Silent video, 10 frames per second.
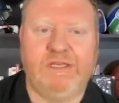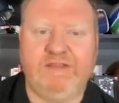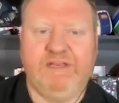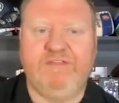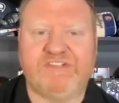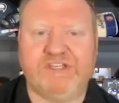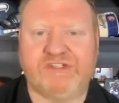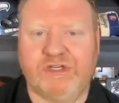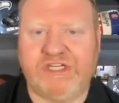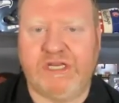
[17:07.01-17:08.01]
Leave
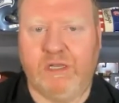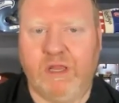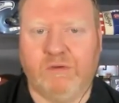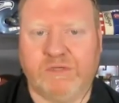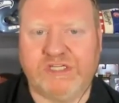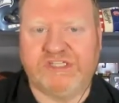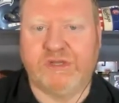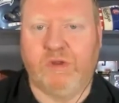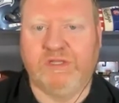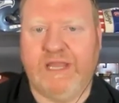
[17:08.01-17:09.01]
Sister Jean alone. She's
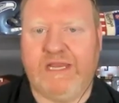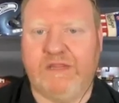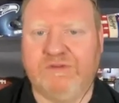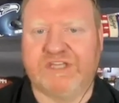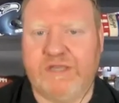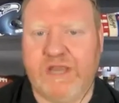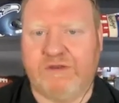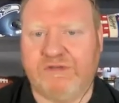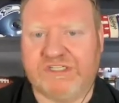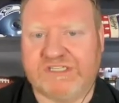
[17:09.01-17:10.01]
an old lady who's a nun
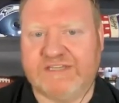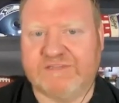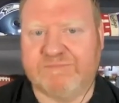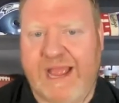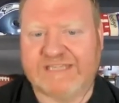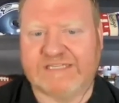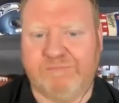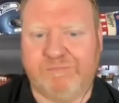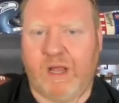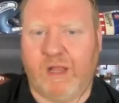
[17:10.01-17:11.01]
who just likes
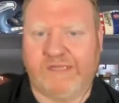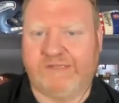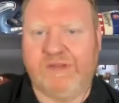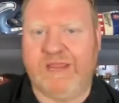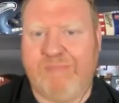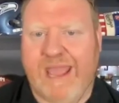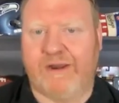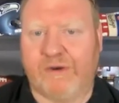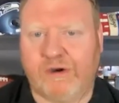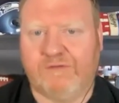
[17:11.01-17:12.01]
basketball. Like, don't get mad
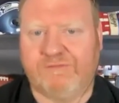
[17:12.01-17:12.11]
at her.